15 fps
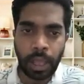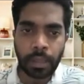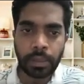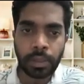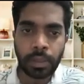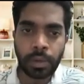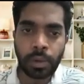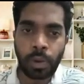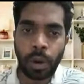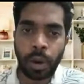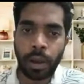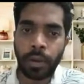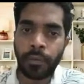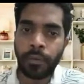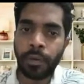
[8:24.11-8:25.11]

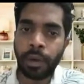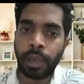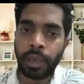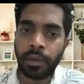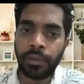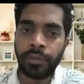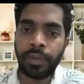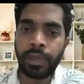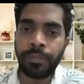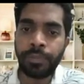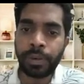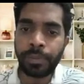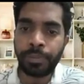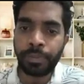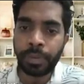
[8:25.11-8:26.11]
So if
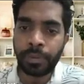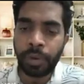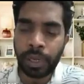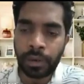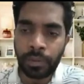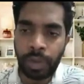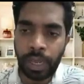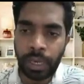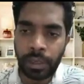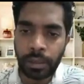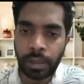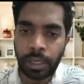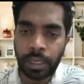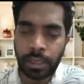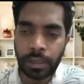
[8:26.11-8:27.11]
one
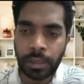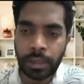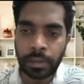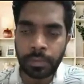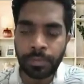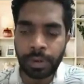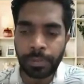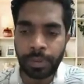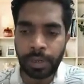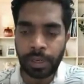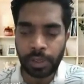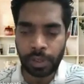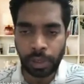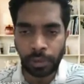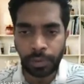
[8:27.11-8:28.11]
way is the
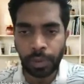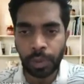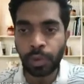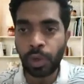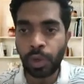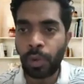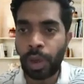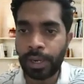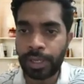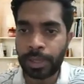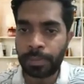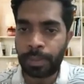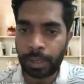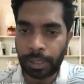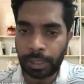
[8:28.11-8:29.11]
preparation of
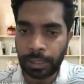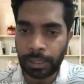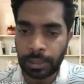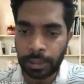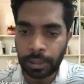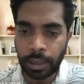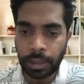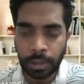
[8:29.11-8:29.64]
pseudovirus particles.